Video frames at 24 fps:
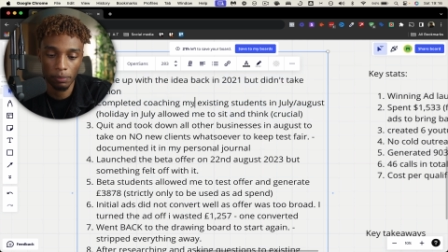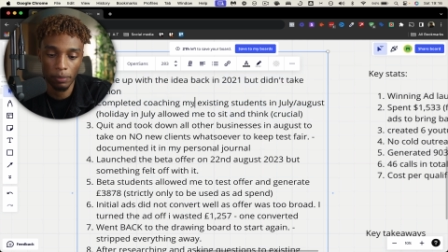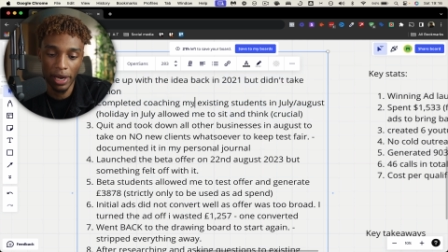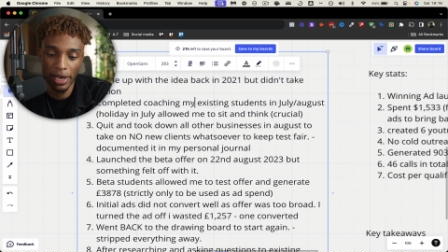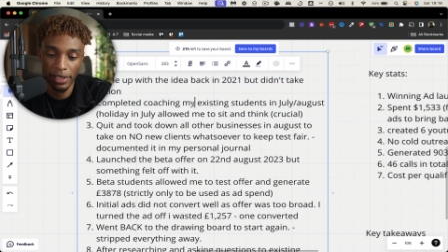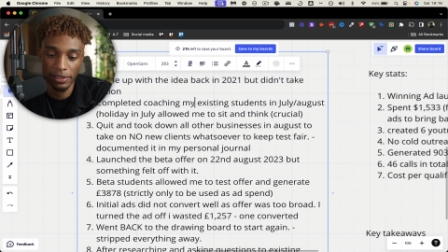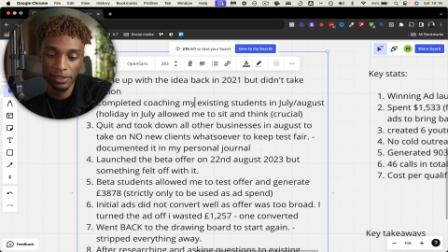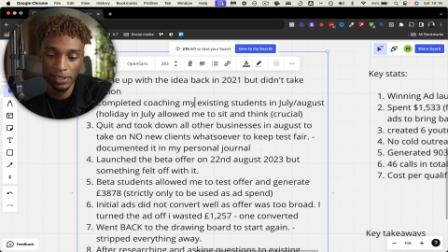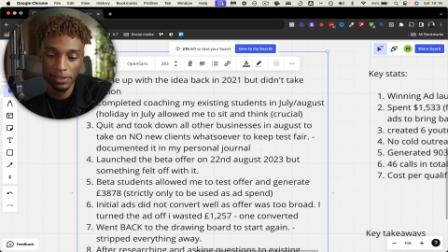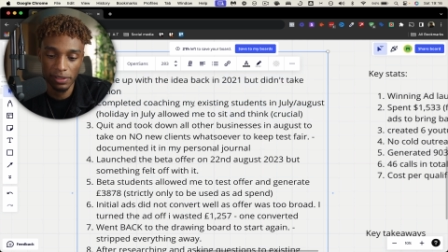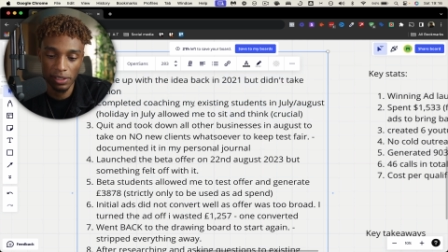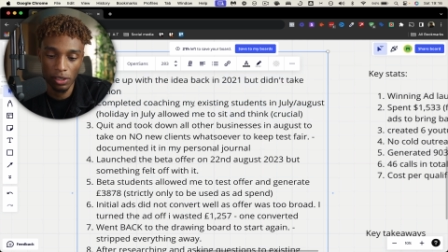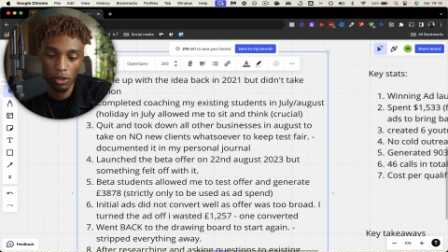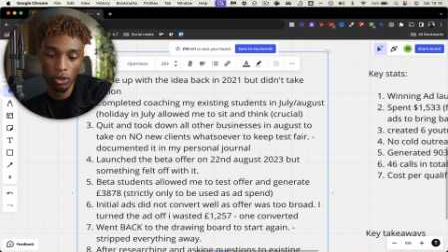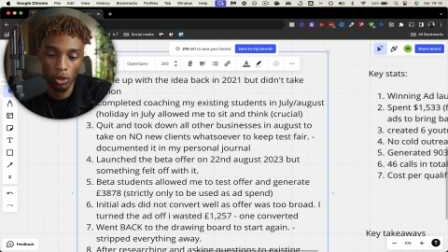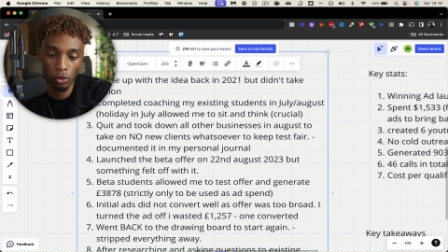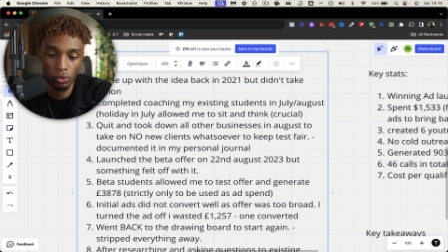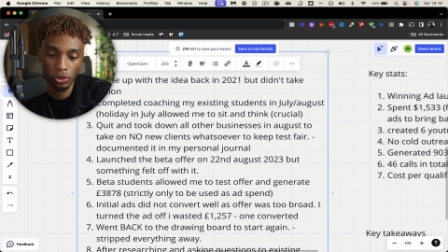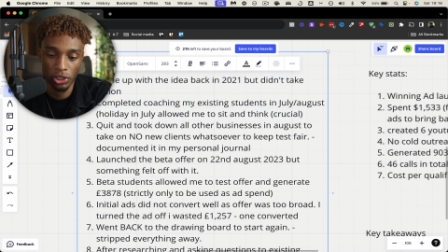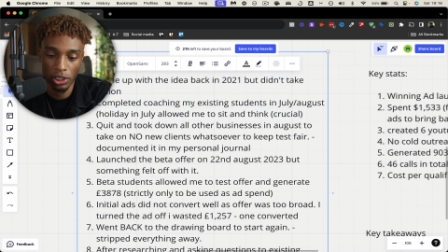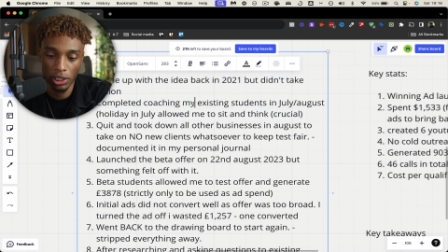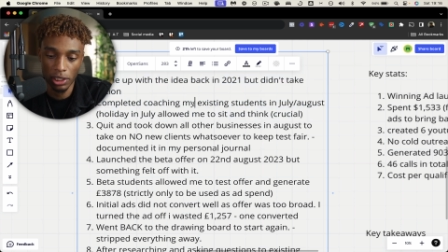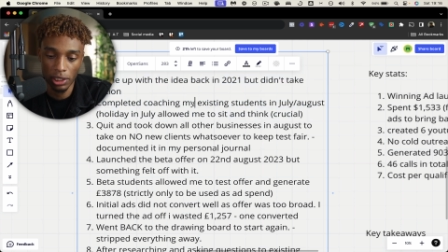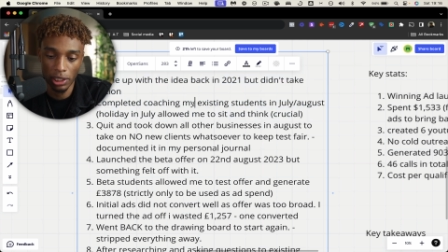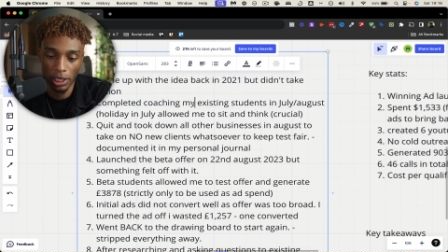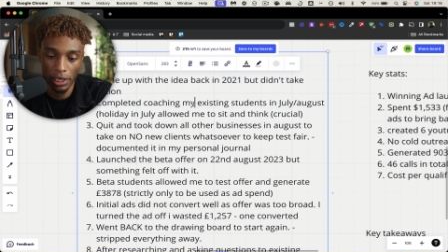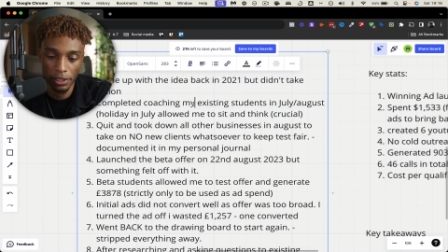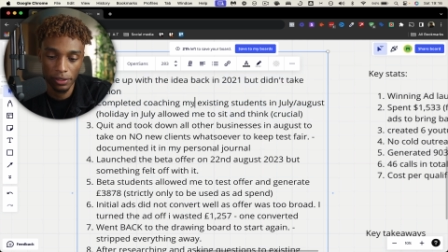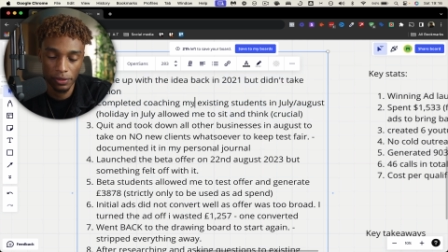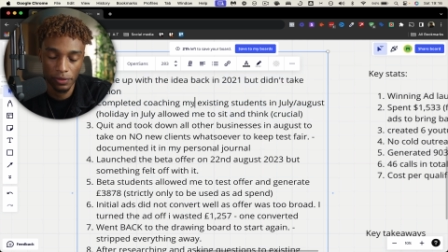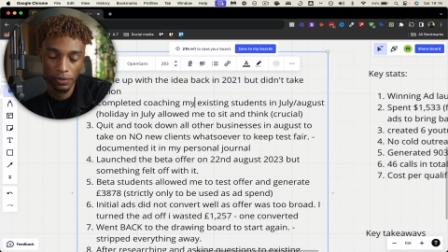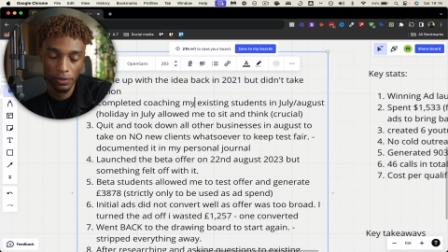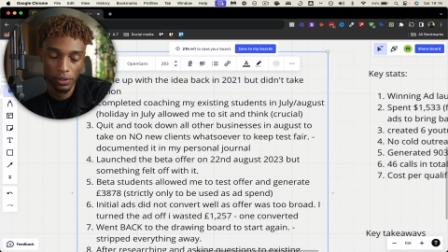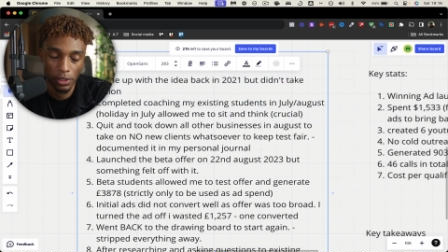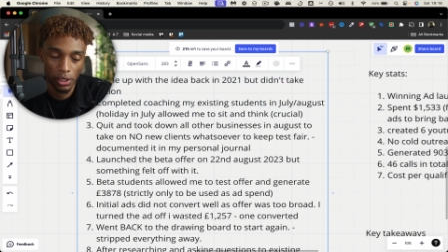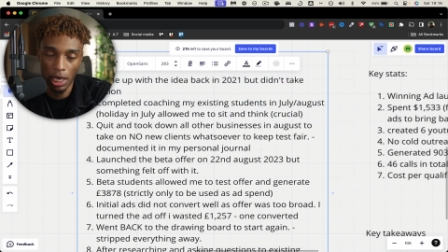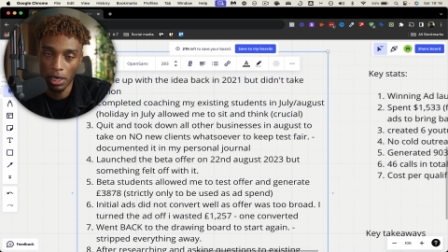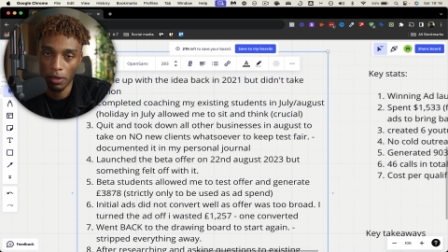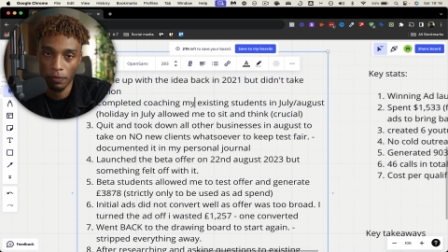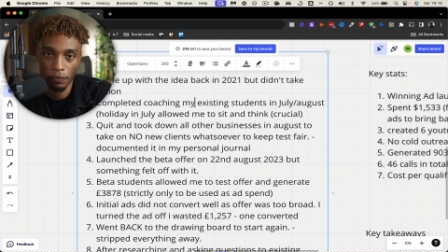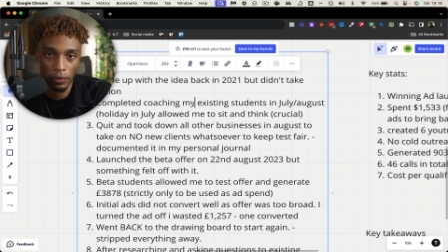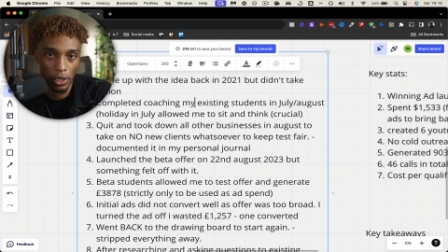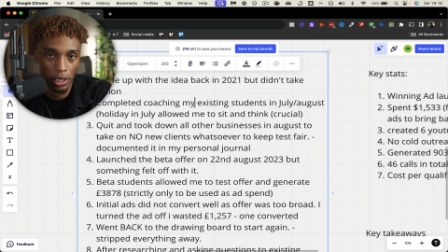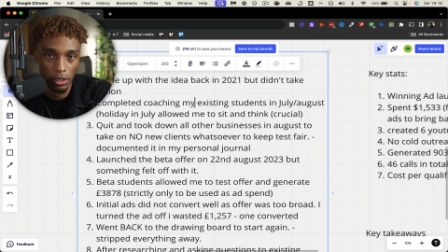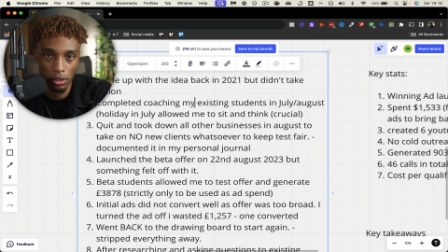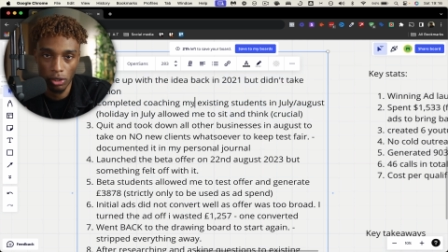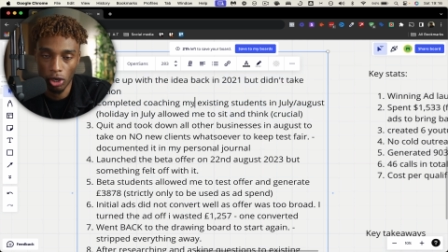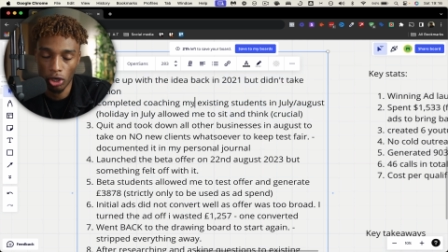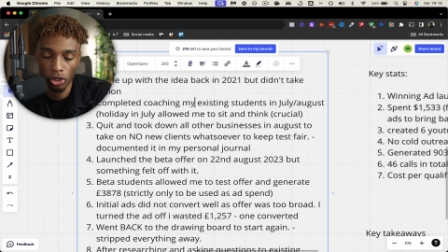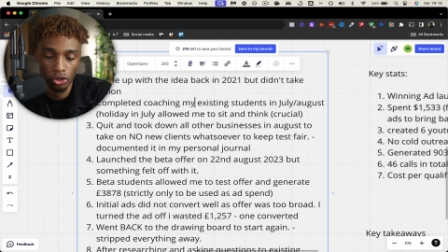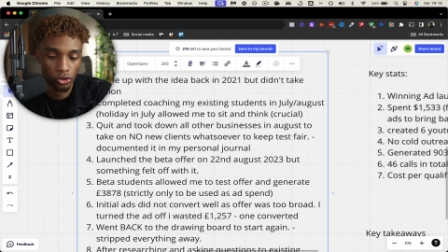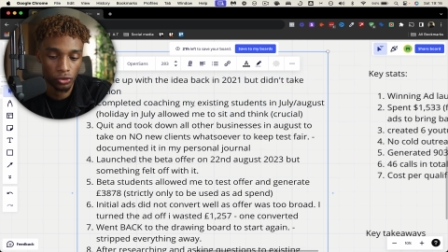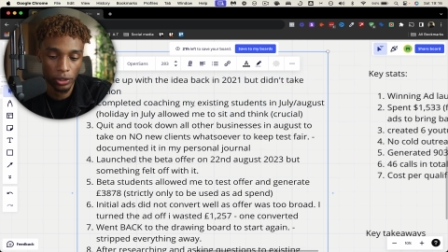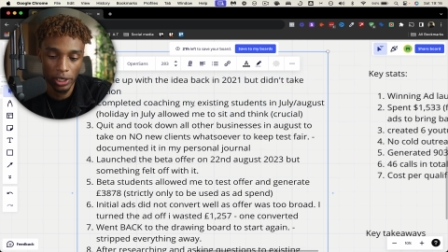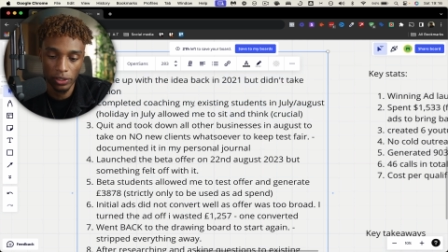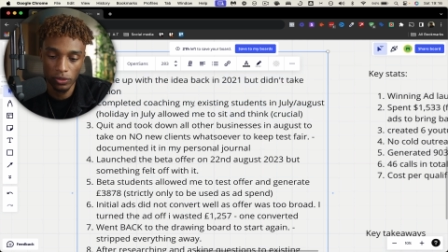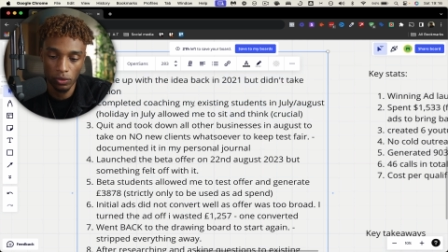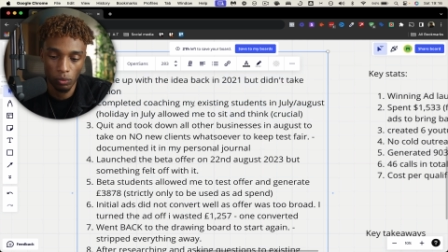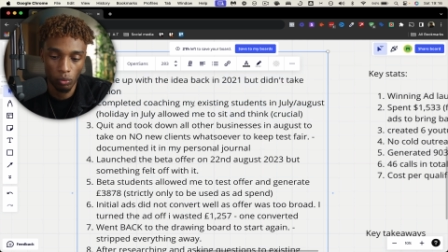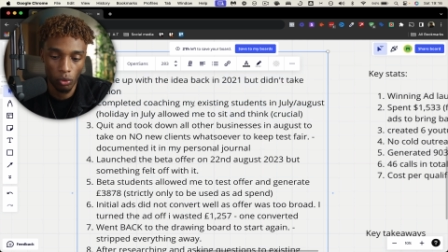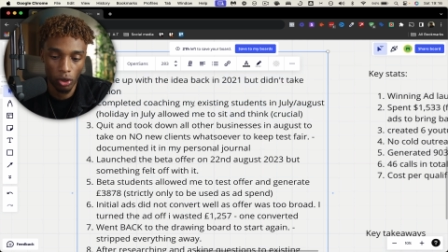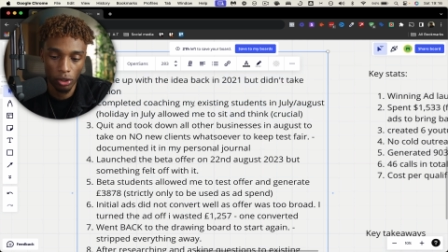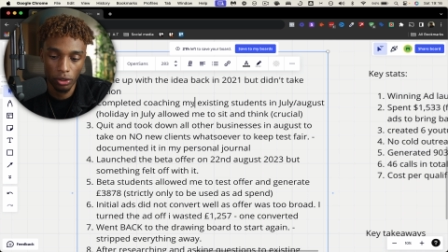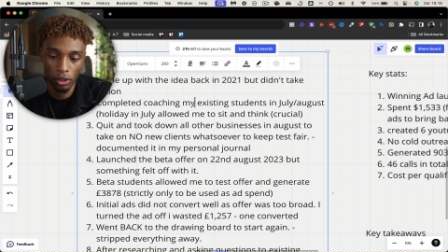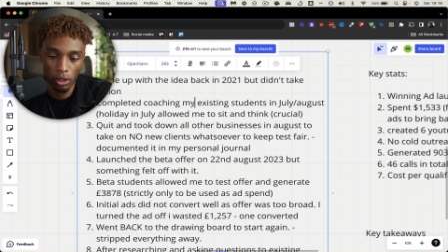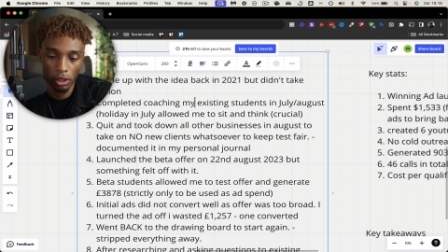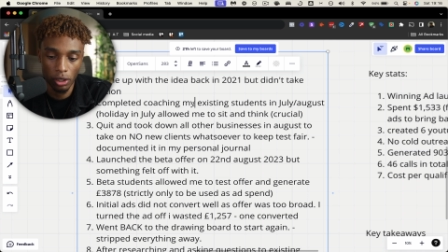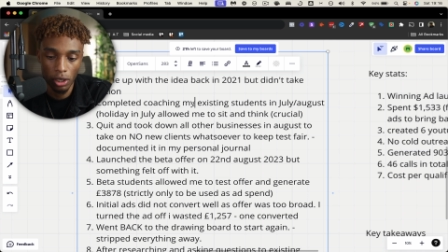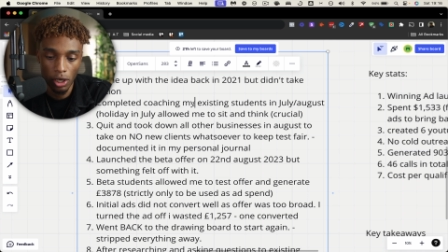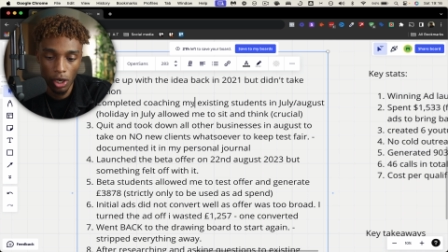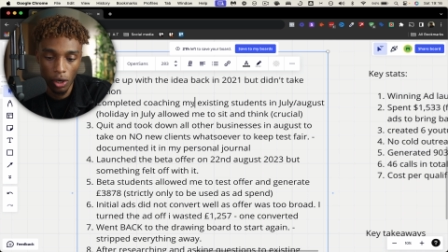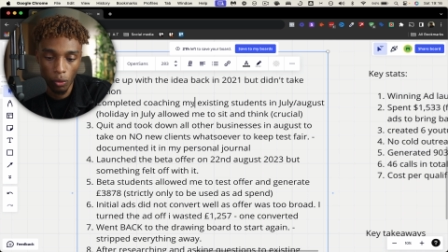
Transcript: my existing coaching clients, kind of like contracts and whatnot